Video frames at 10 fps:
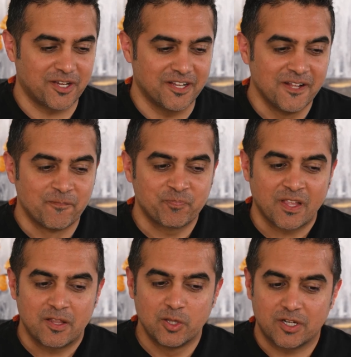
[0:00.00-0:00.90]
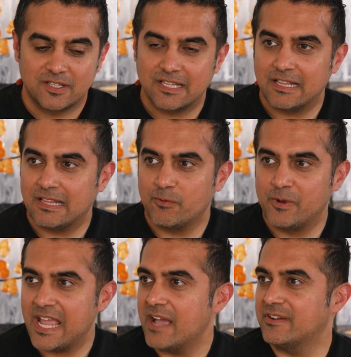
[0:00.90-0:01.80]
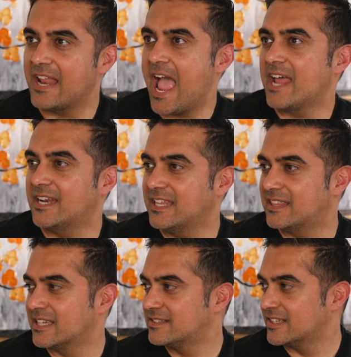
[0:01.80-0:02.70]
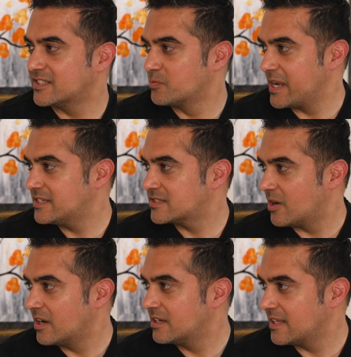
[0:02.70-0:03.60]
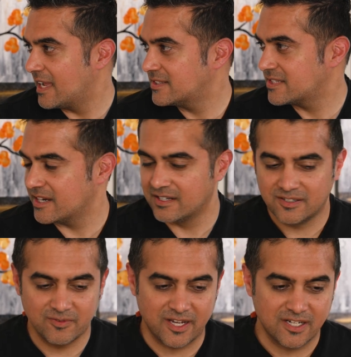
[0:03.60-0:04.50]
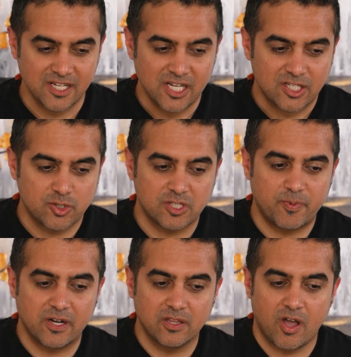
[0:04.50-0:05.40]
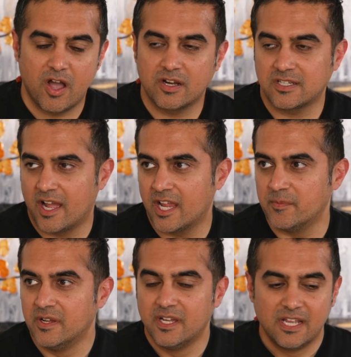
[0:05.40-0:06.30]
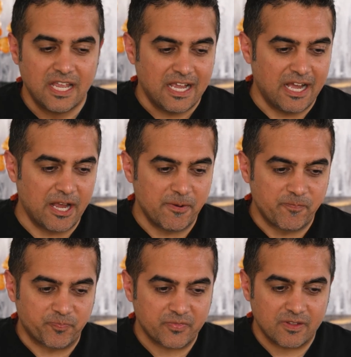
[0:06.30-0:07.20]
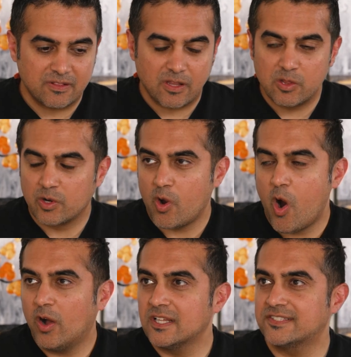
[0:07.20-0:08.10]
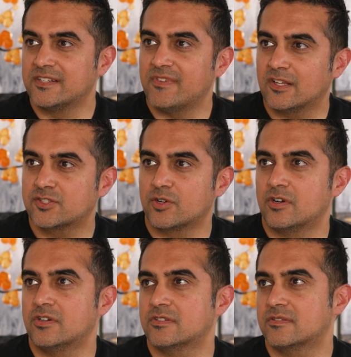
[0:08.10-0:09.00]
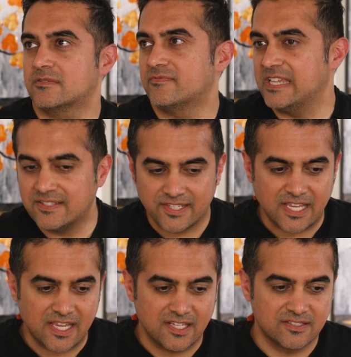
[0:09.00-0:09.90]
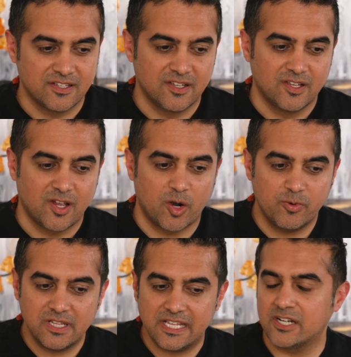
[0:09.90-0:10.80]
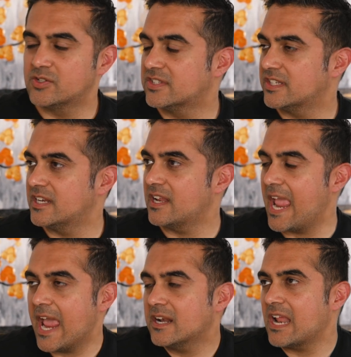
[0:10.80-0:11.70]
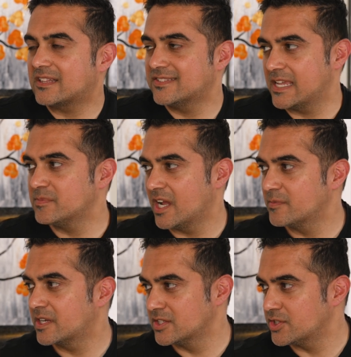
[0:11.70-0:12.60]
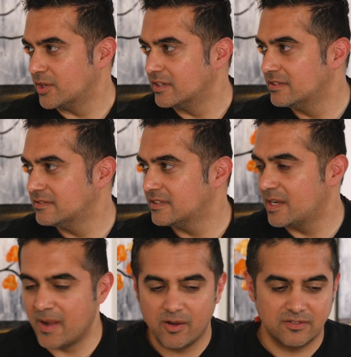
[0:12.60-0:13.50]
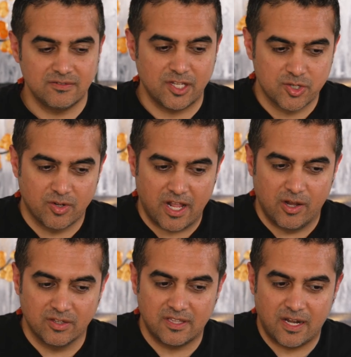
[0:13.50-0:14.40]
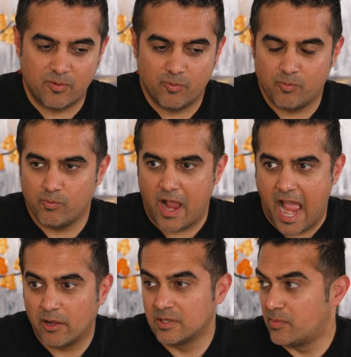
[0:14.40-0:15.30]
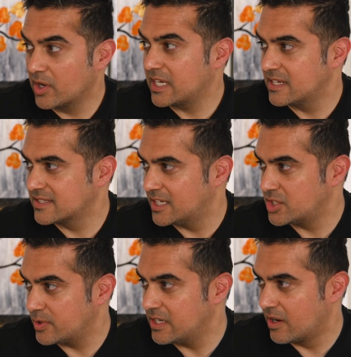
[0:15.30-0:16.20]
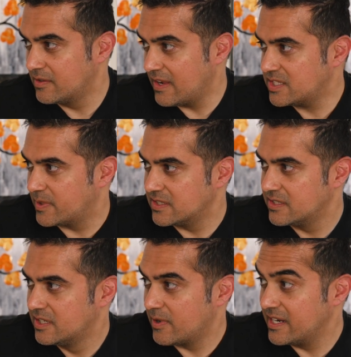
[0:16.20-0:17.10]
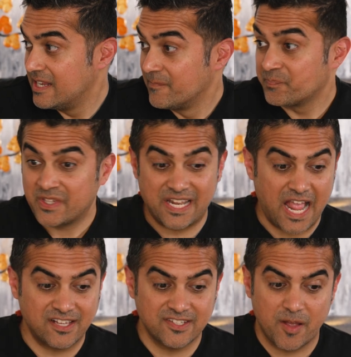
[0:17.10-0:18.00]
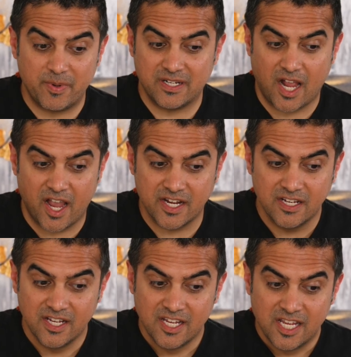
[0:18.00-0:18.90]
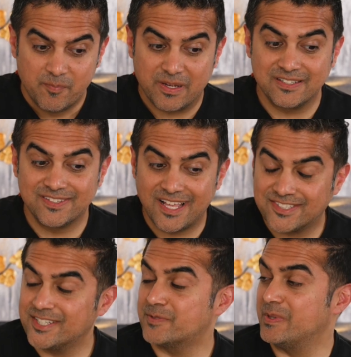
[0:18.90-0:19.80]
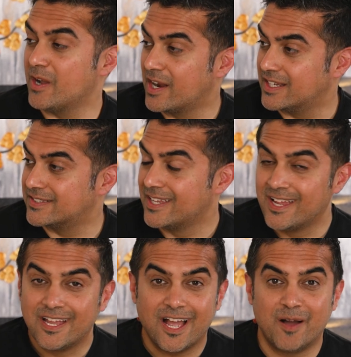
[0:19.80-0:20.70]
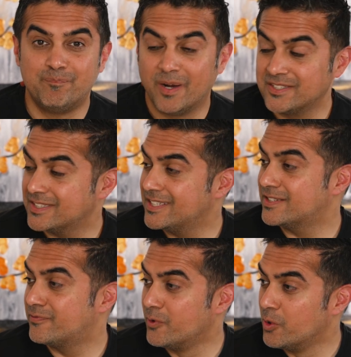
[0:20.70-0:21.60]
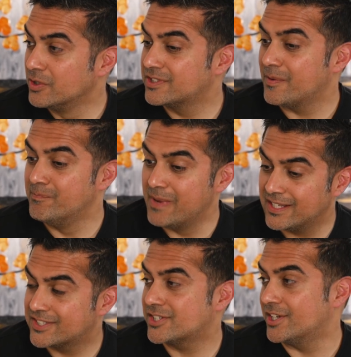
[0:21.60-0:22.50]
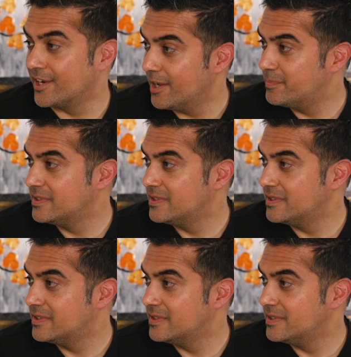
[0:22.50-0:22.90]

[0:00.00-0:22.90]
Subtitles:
Okay. Look, we haven't had anything since Waystar last year, right? So it's been a long time. Look, all us investors, VCs, are really interested and at the same time concerned about digital health and how the market is going to treat our investments, right? It has not been kind because, let's just be honest, a bunch of these fools messed shit up.